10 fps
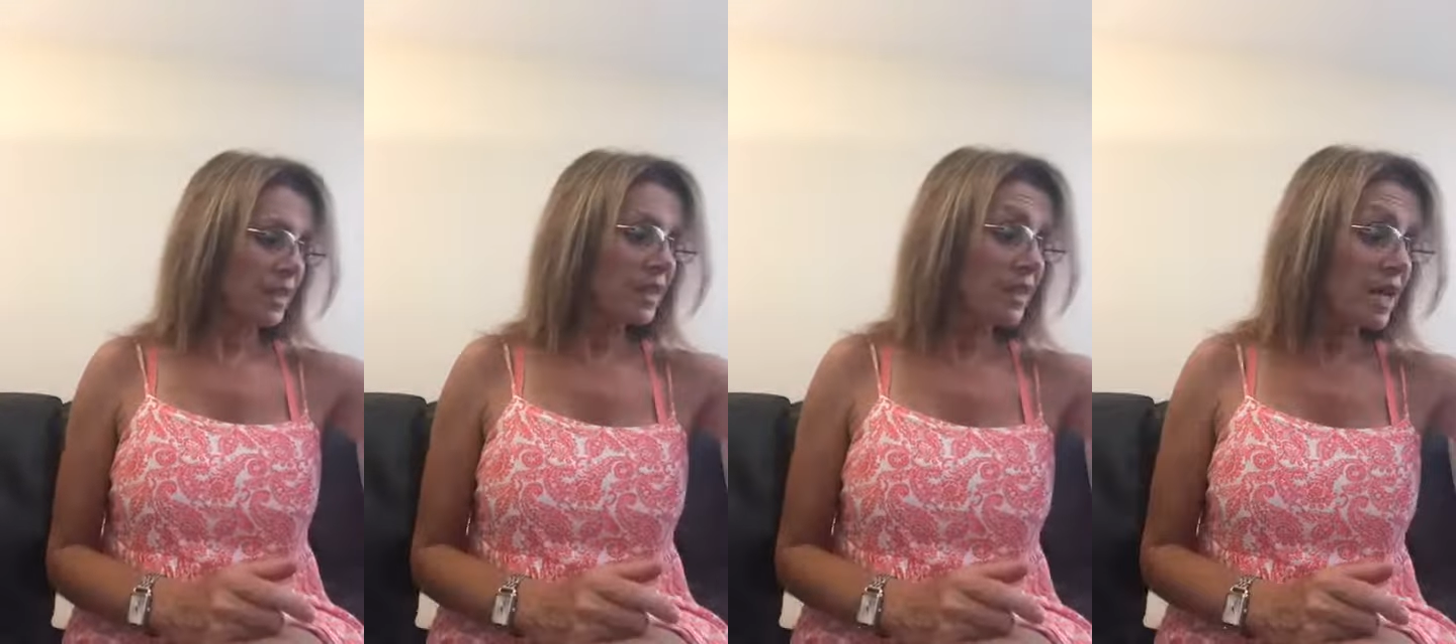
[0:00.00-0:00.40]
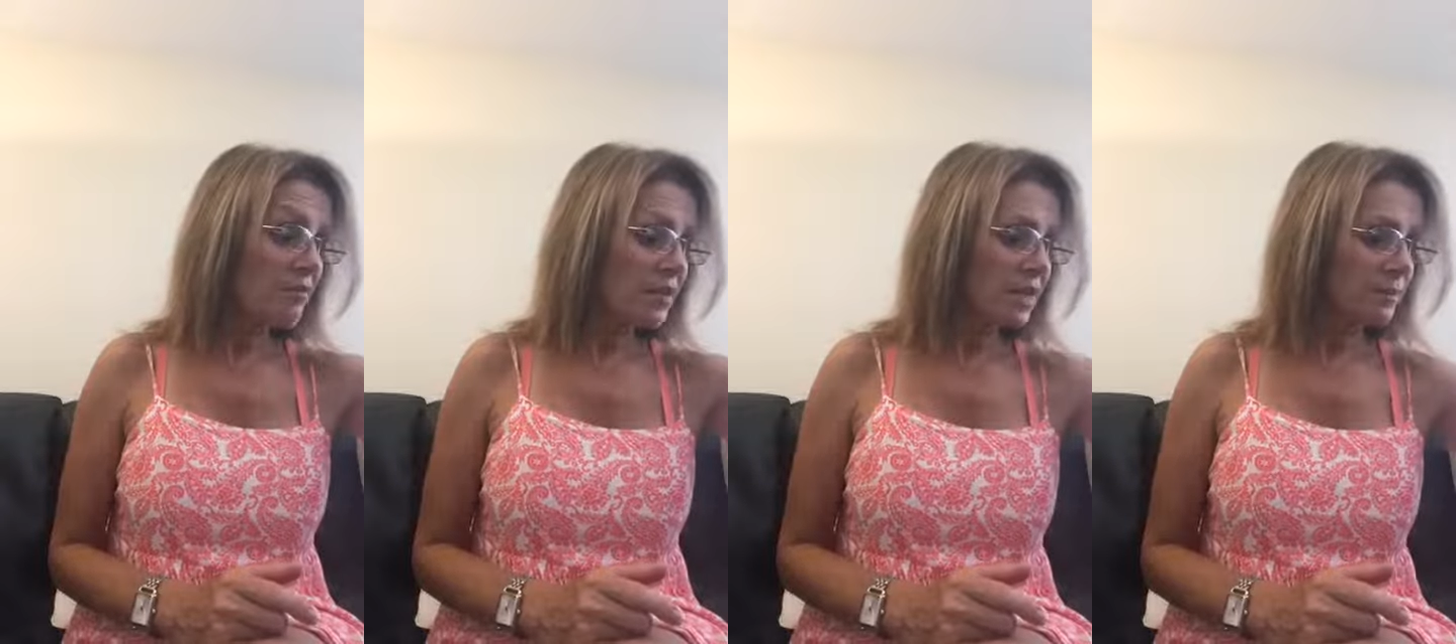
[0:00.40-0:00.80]
Love
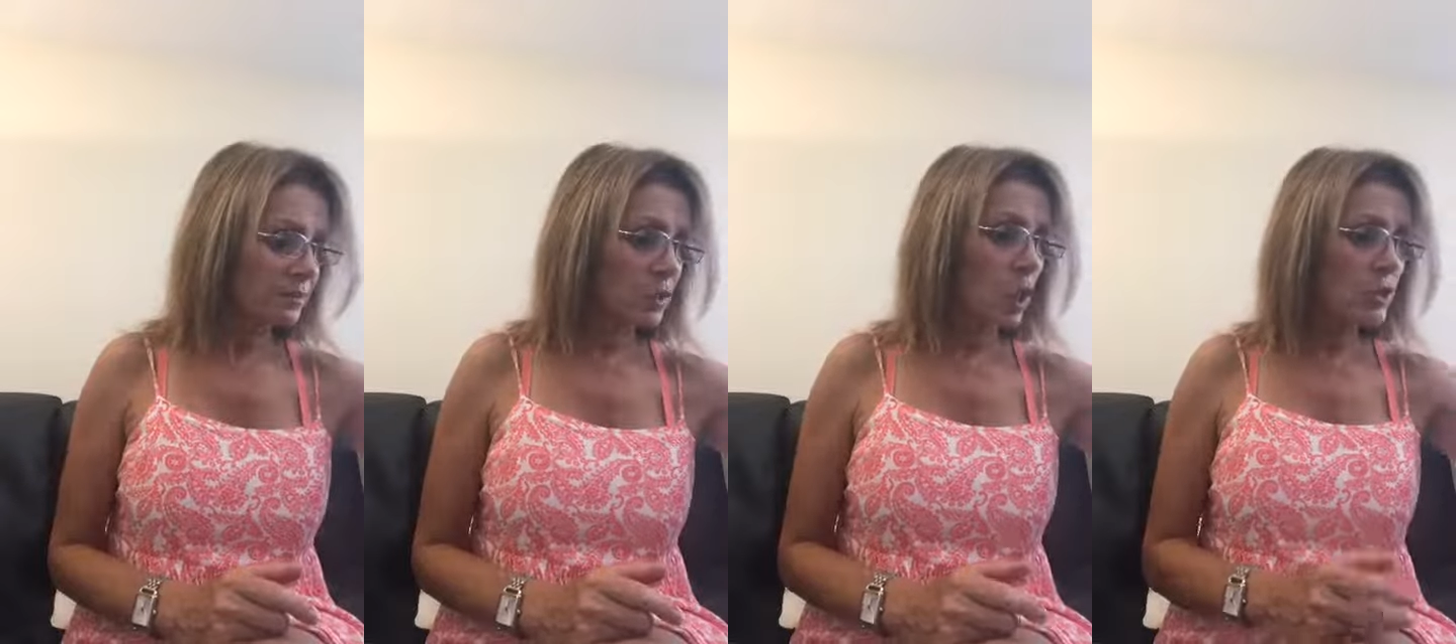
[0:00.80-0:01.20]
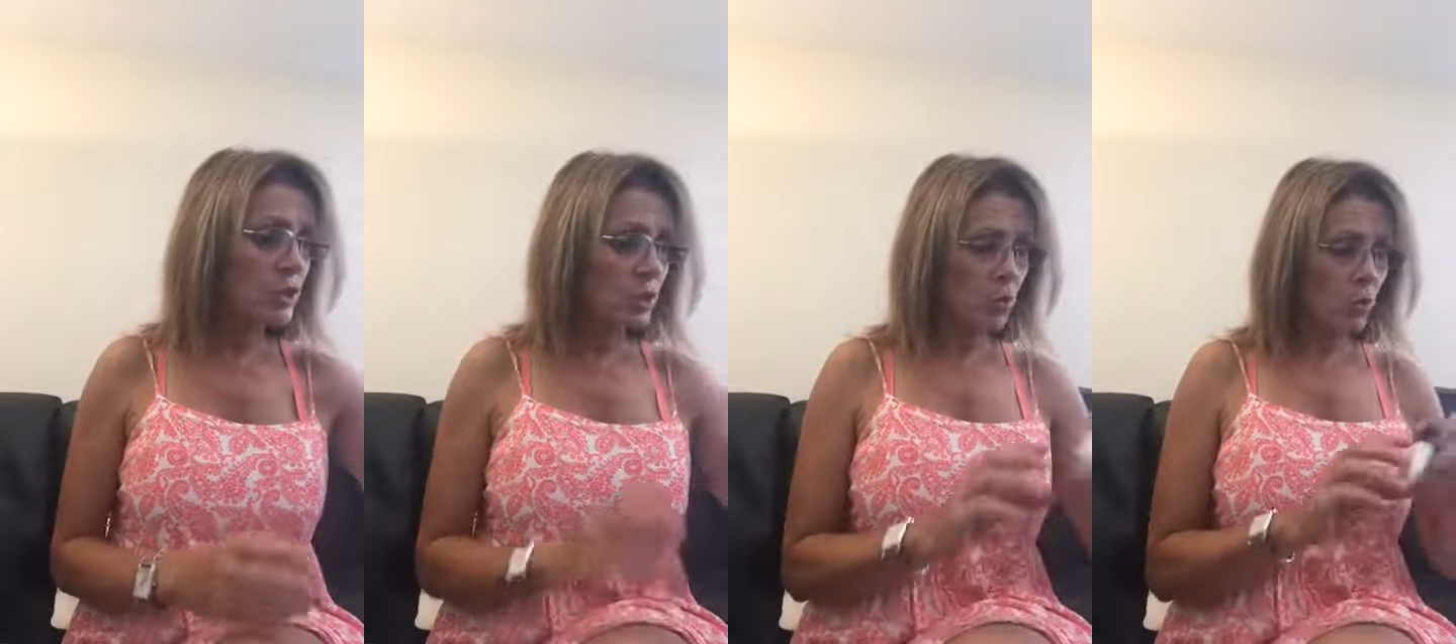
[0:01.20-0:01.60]
it.
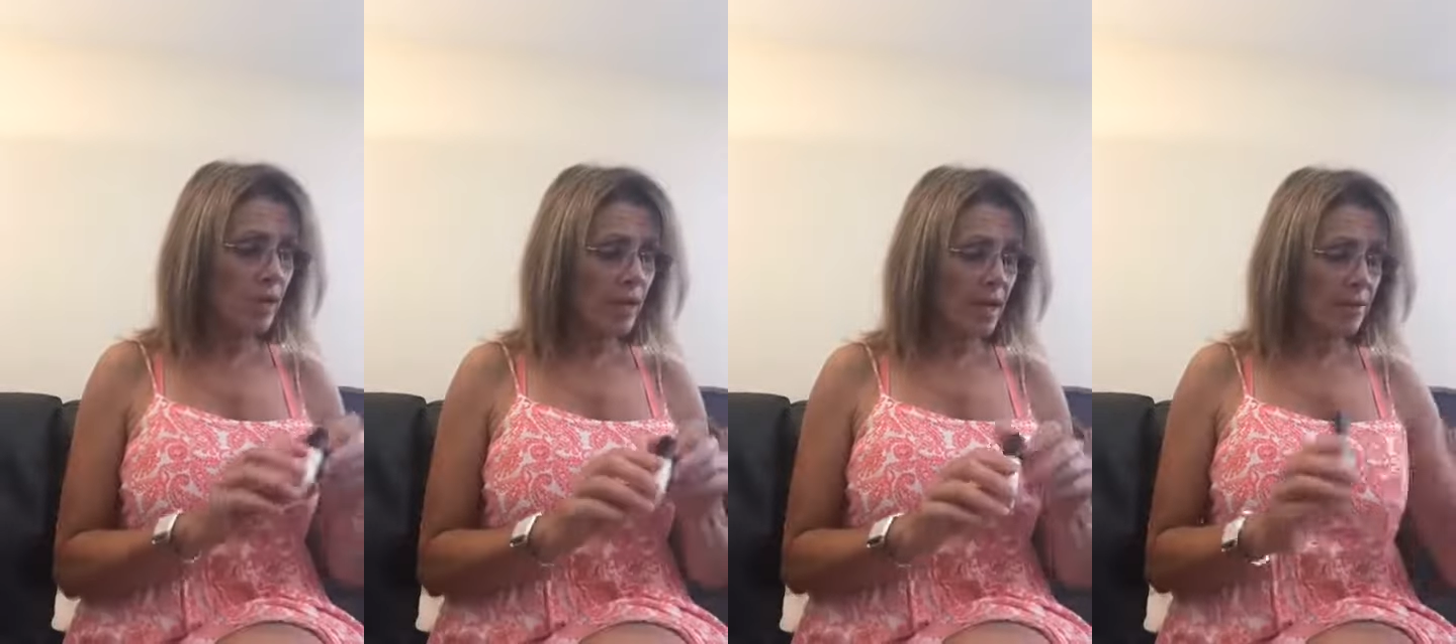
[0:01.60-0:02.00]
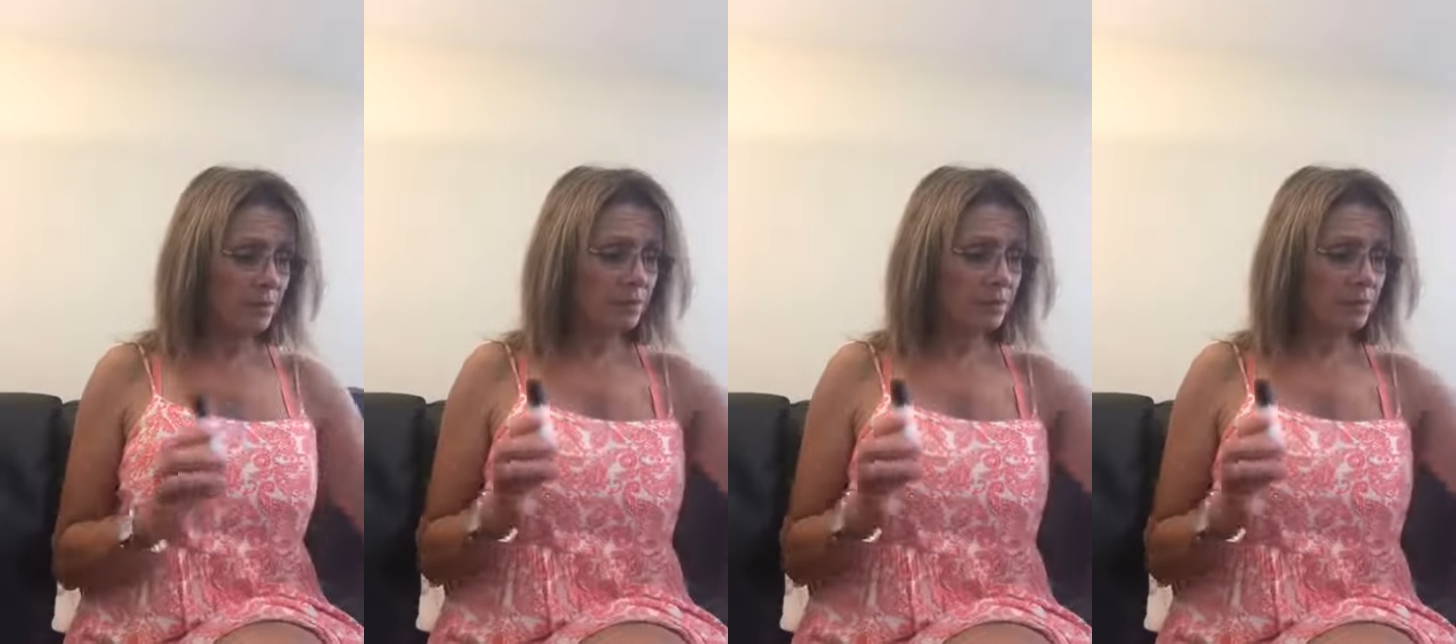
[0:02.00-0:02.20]
Also with that,